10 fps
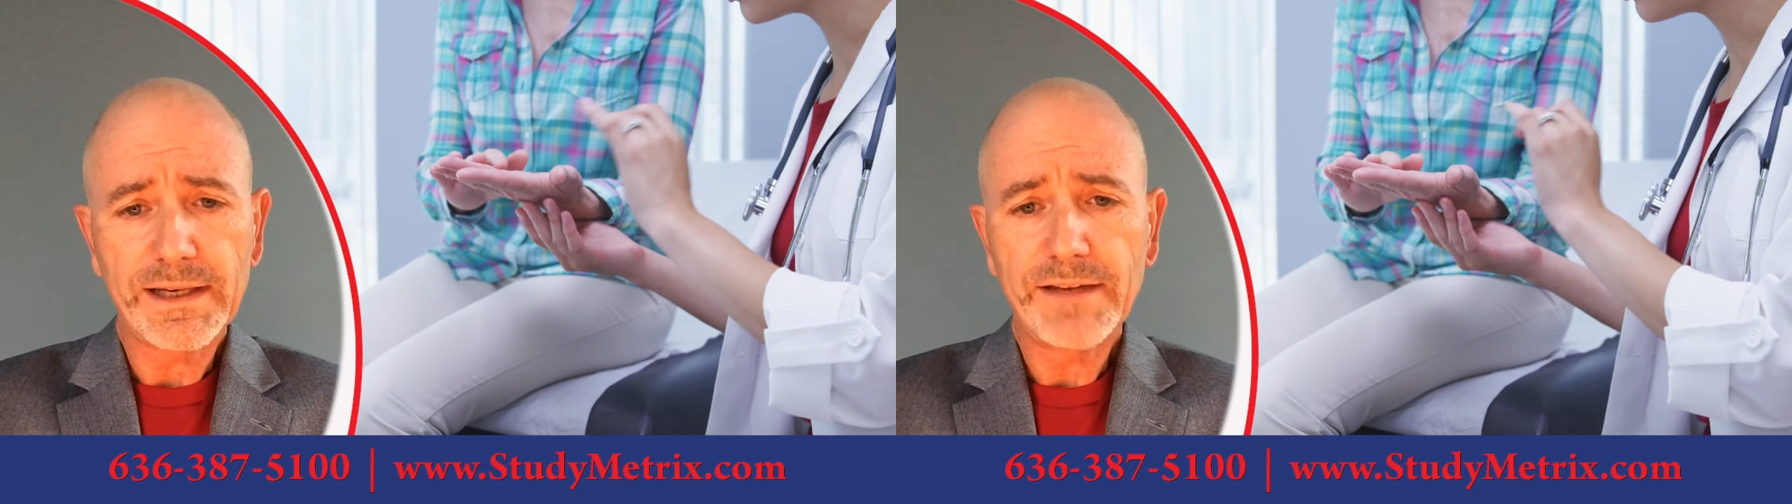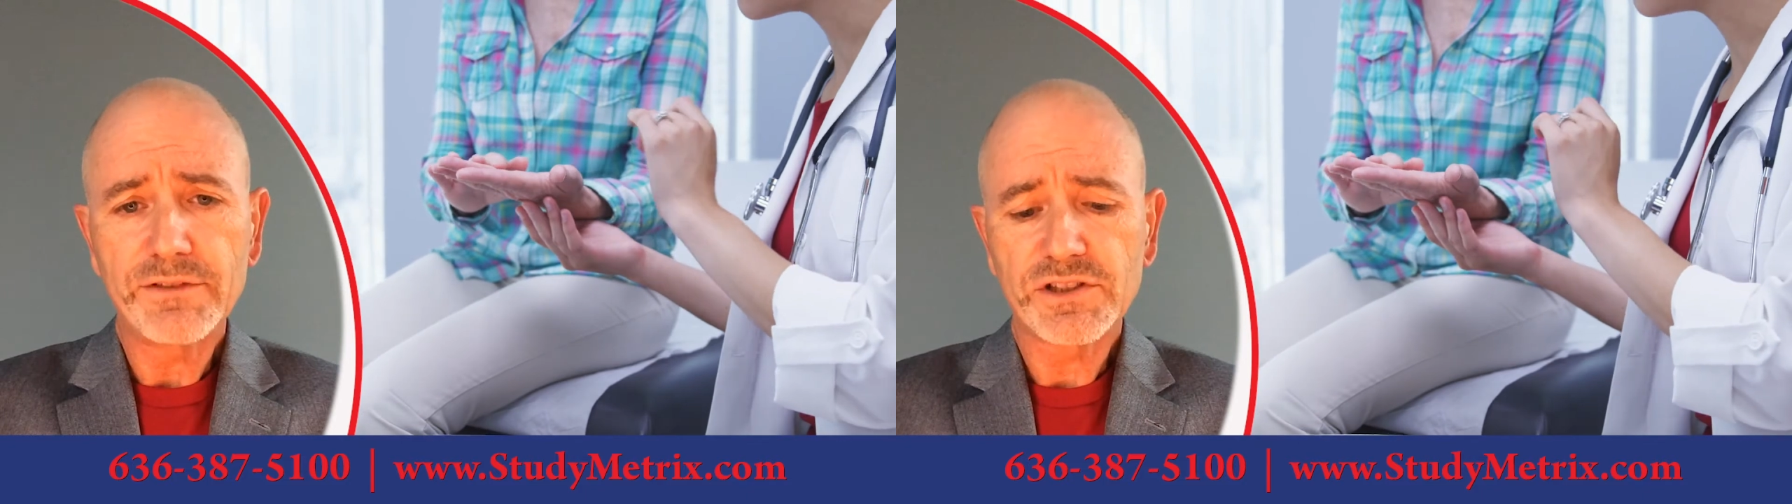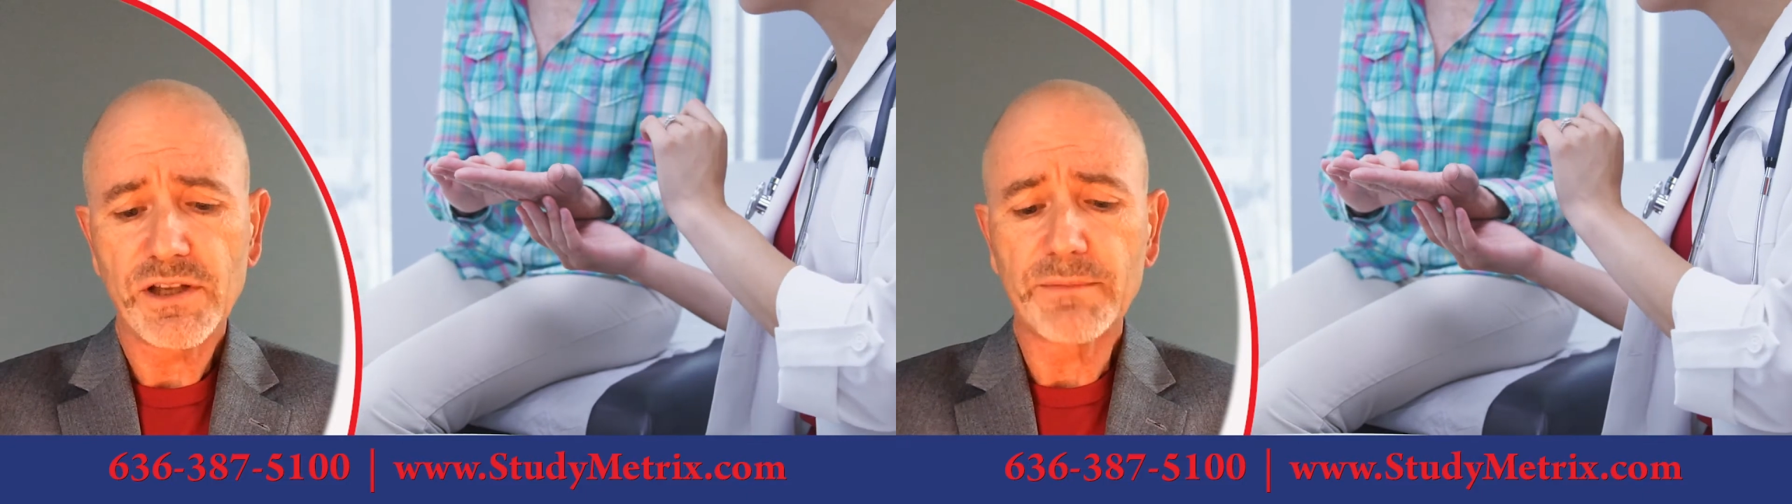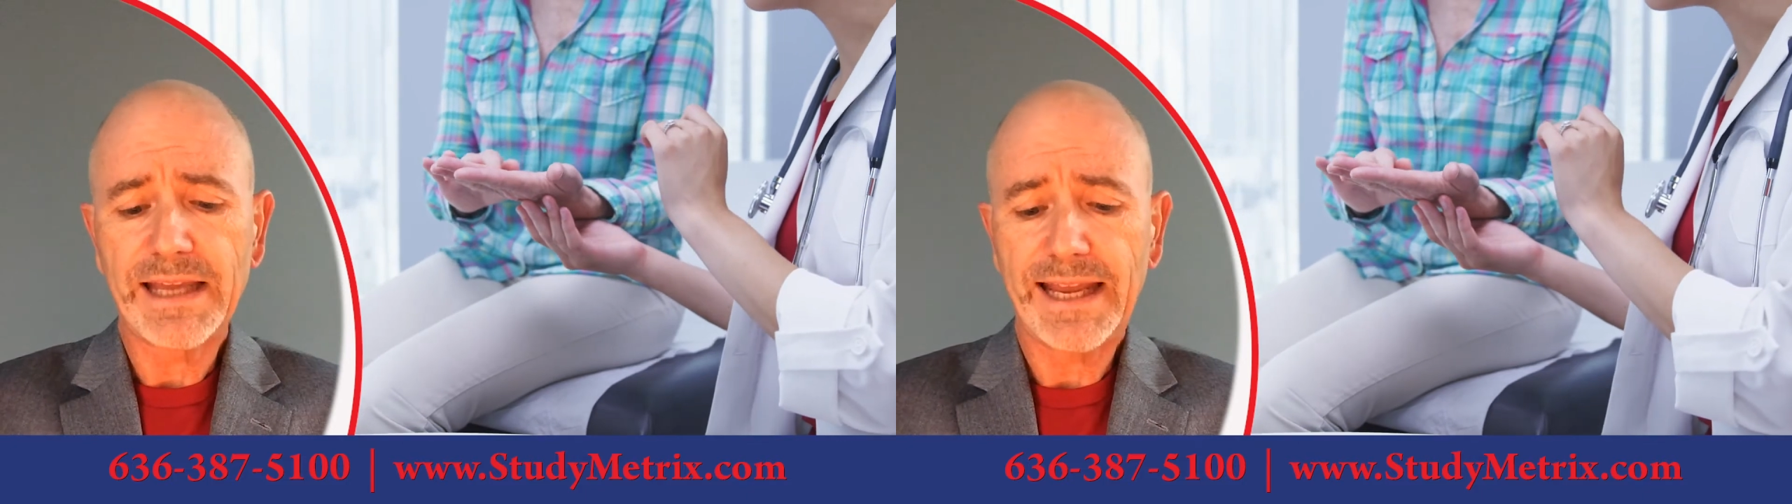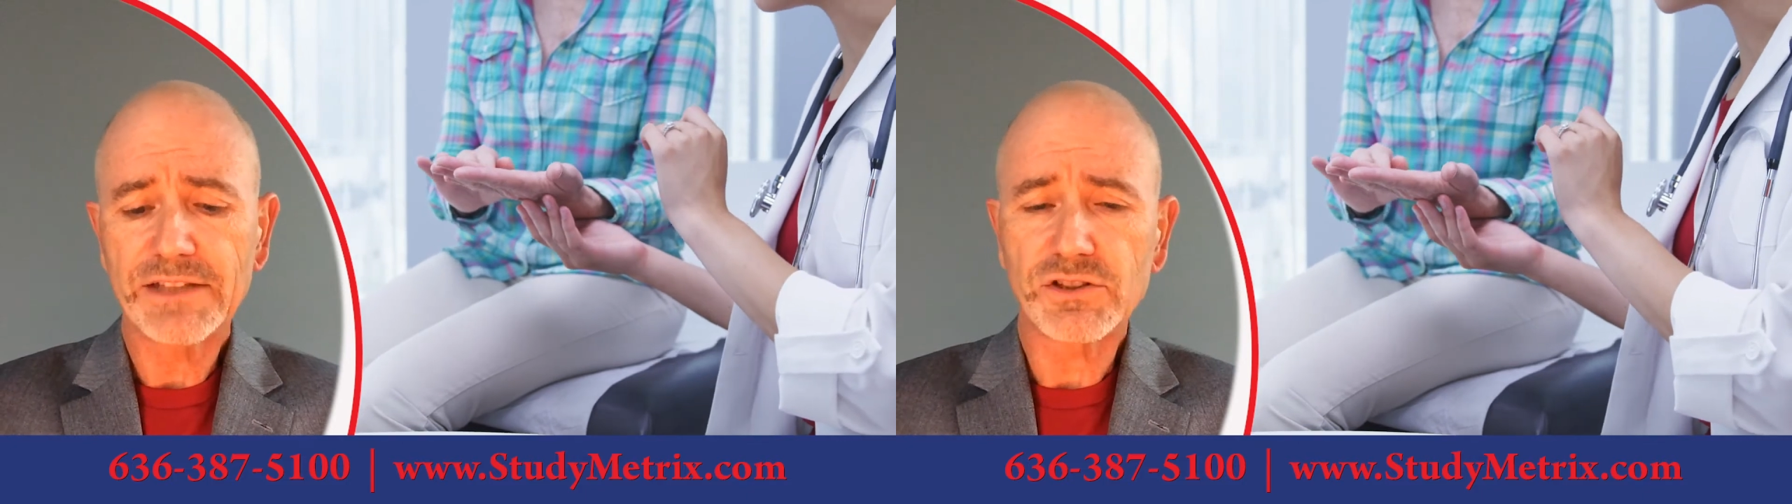even some
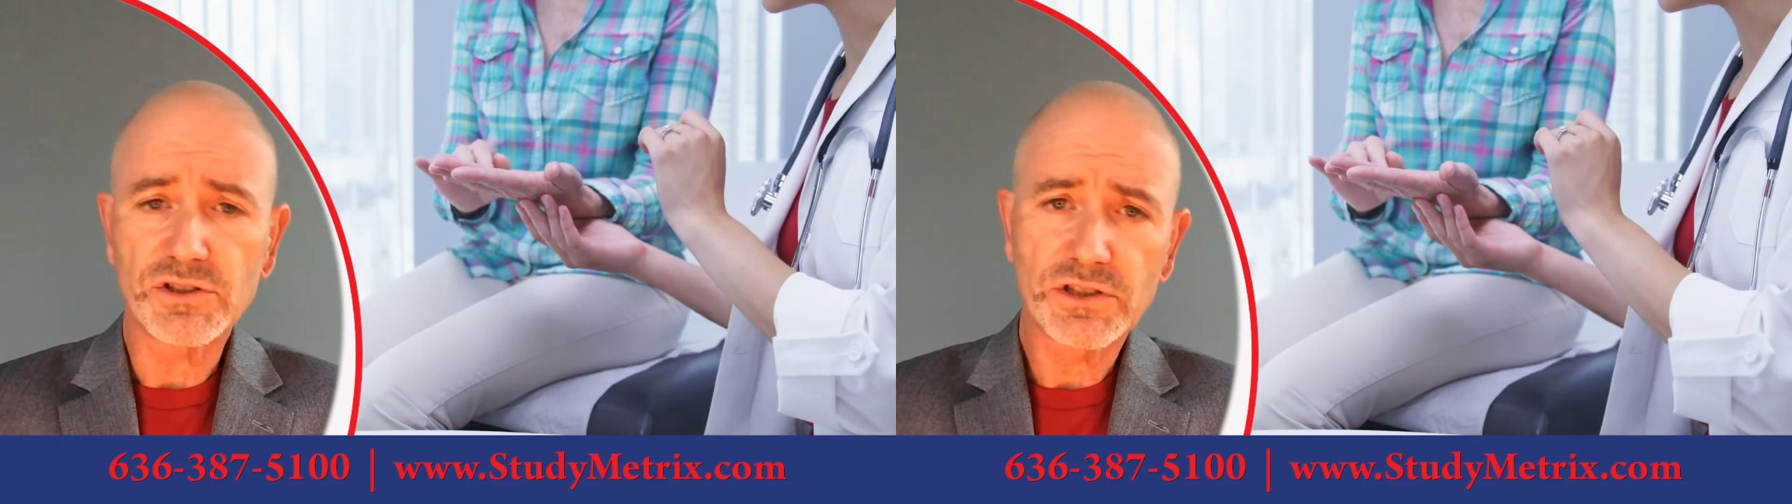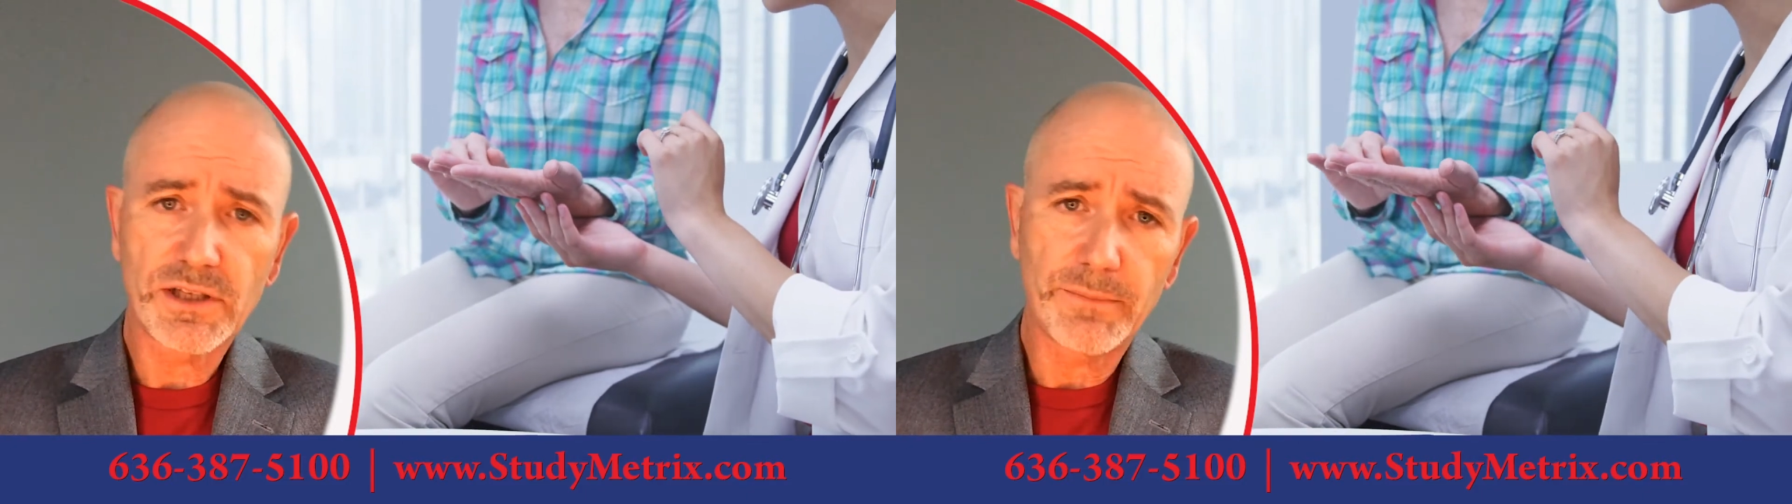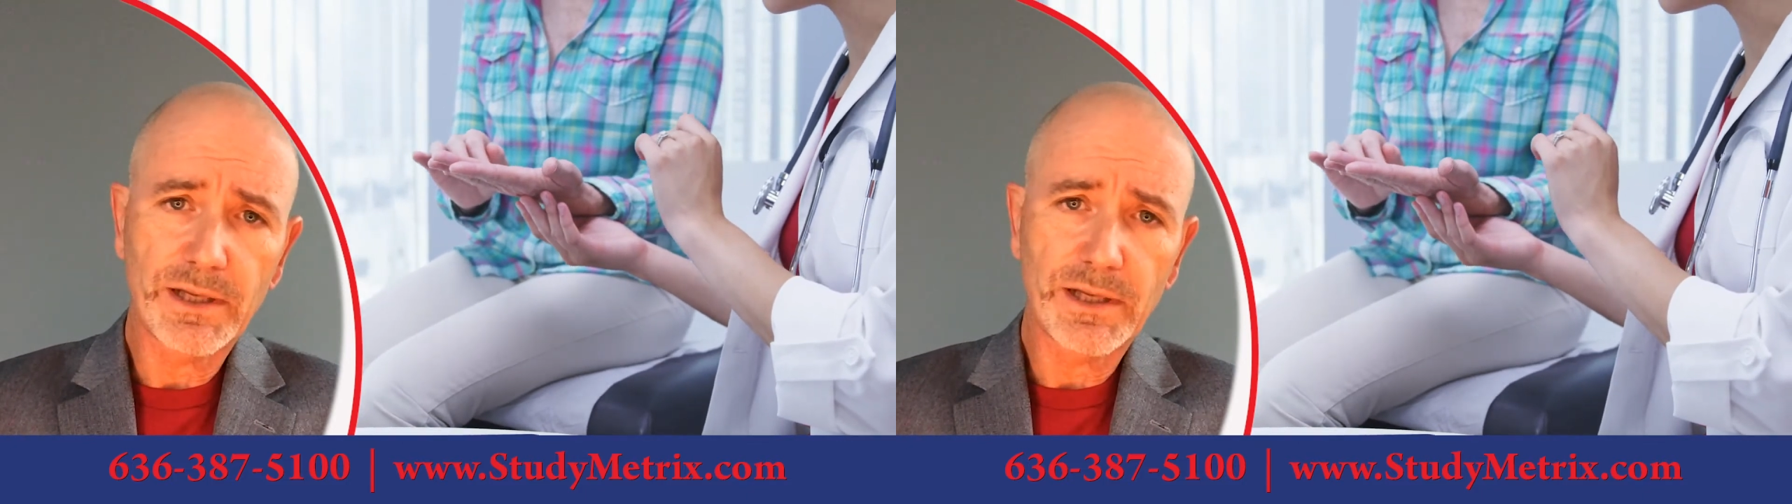cancers can